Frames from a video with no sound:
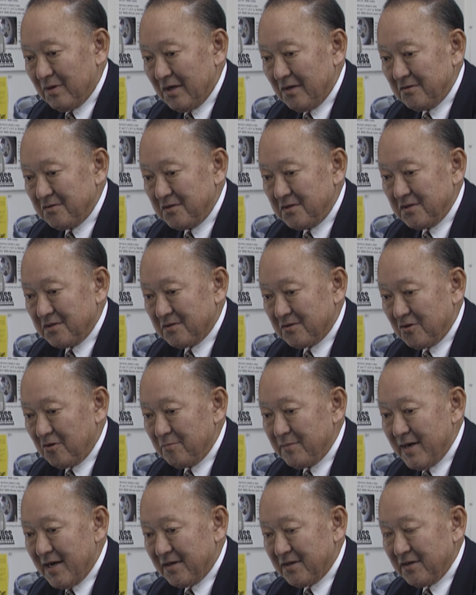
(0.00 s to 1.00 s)
don't you just go
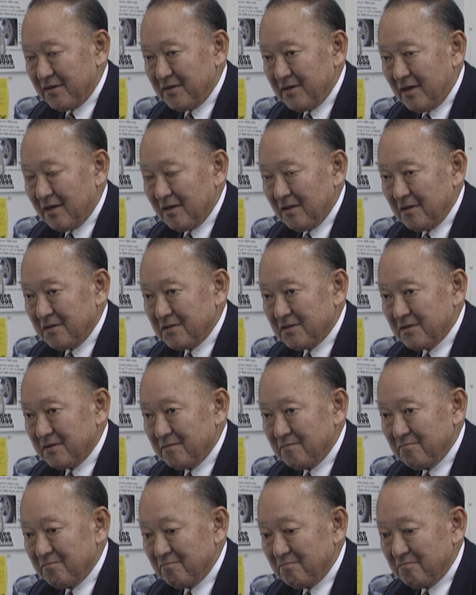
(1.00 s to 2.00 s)
back to Douglas
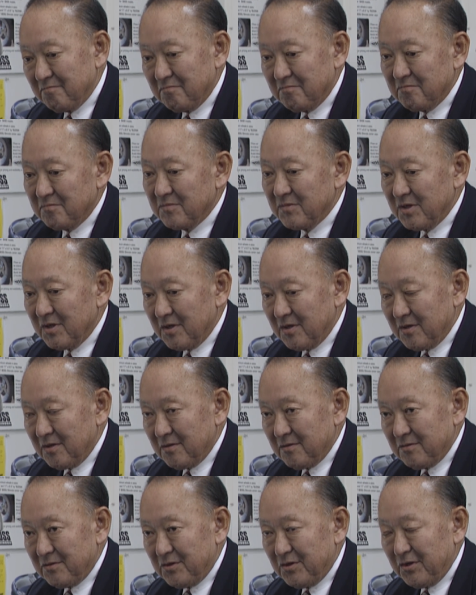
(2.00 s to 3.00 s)
and
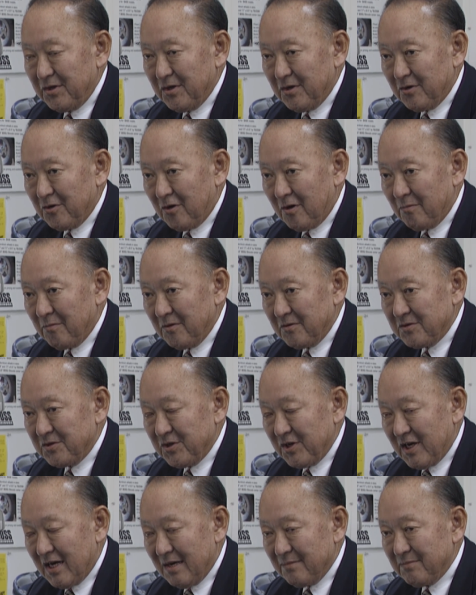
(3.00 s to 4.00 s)
do your normal
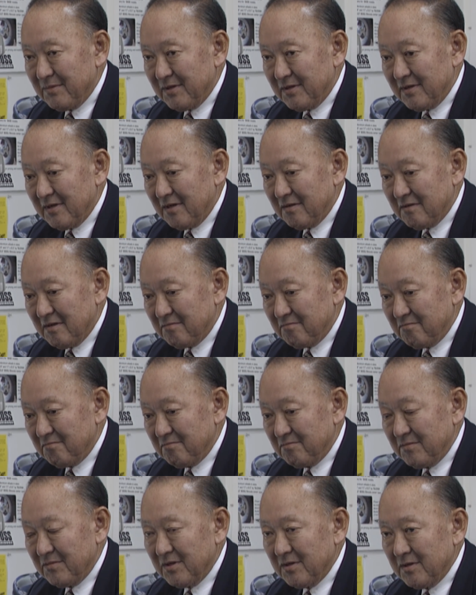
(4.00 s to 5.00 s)
job, and
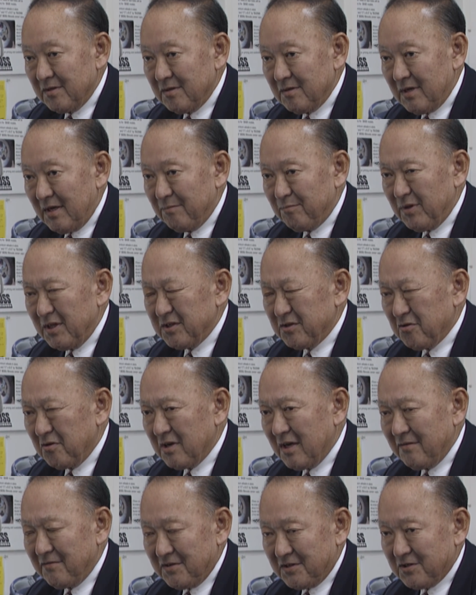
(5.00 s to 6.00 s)
please don't
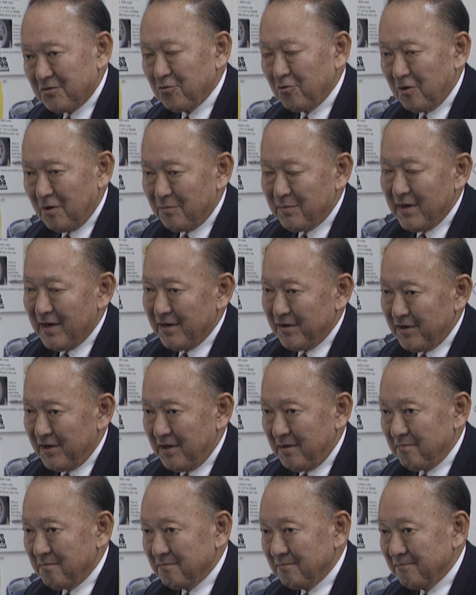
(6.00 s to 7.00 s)
give the school a bad
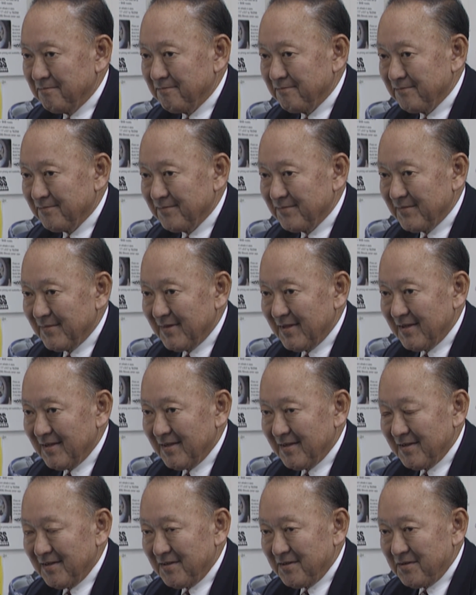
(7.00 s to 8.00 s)
name.
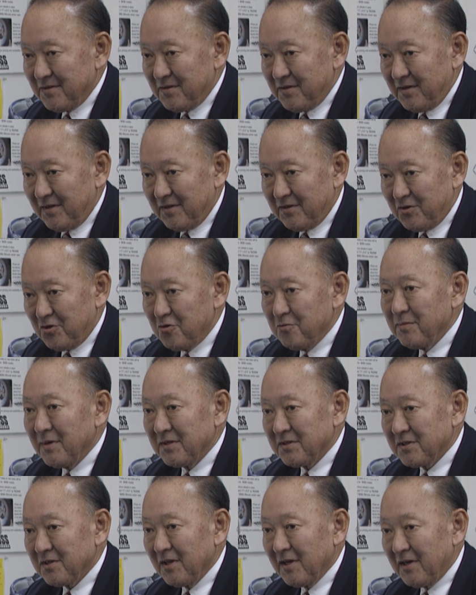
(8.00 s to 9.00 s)
And 2
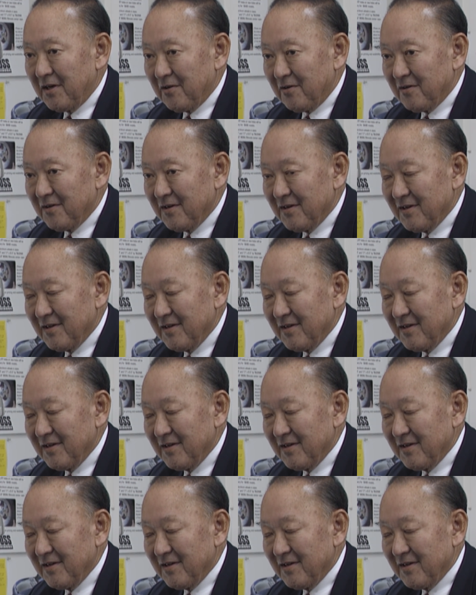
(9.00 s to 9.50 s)
months later,